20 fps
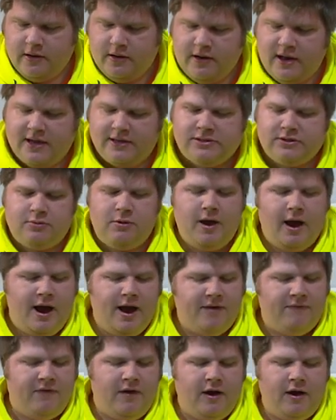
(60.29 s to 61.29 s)
Next we
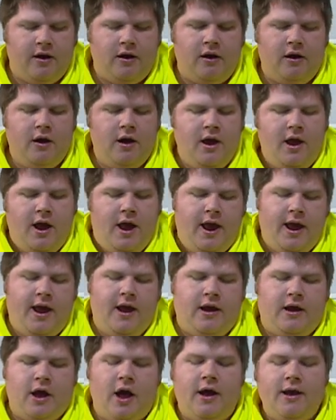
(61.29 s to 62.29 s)
have here
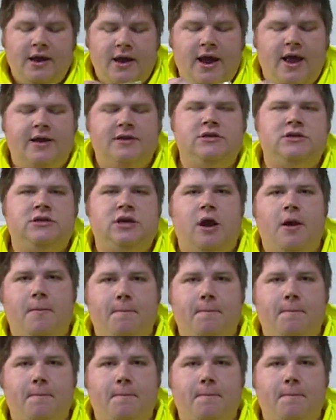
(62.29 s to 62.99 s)
a cutting edge